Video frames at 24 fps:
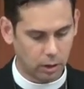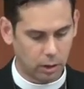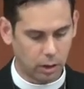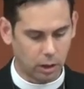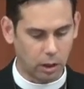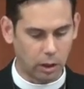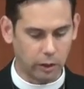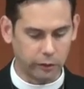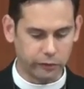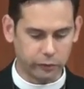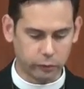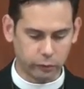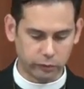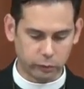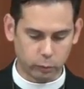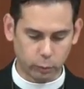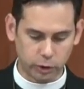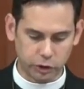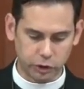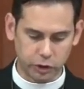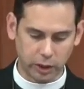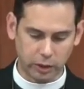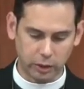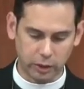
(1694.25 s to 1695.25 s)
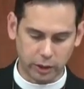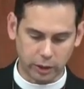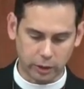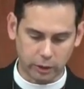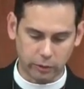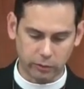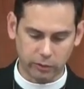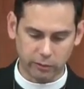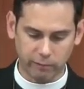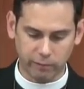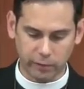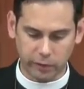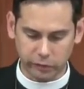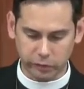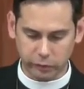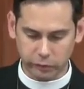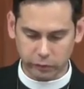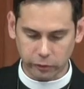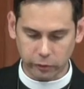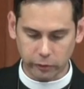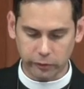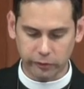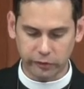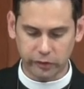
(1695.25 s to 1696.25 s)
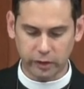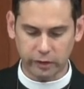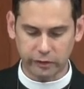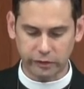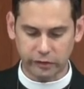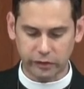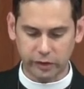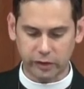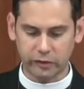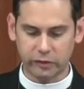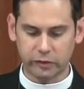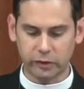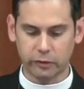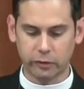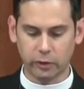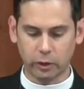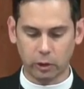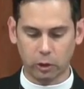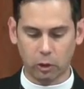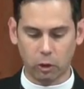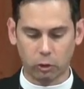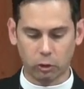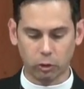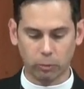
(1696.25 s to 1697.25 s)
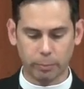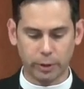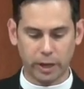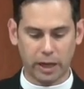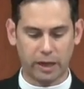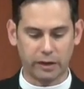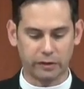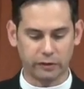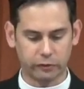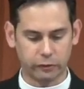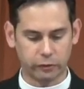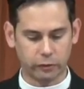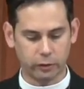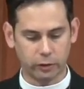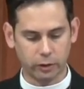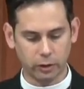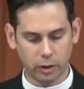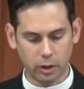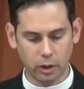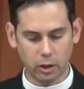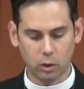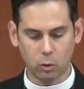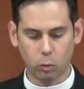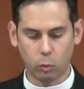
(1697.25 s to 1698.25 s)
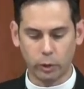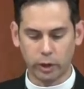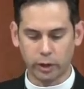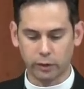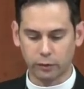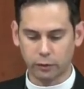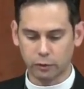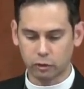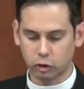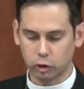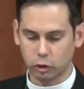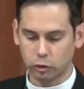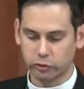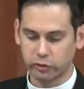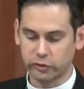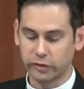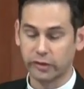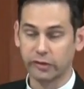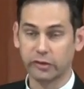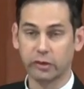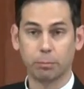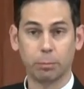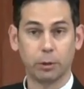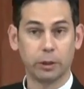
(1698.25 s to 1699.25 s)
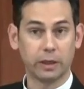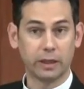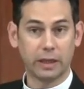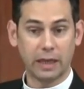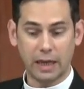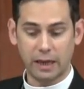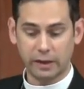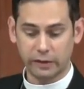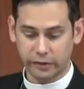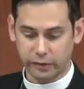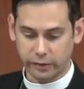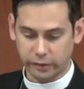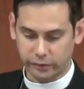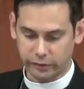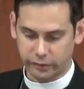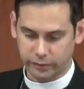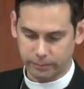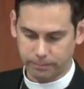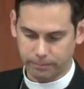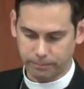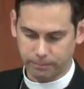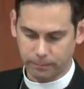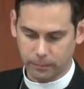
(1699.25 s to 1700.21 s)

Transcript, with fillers: Also, as we shall hear, the visitors assisted the local pastor with church discipline cases.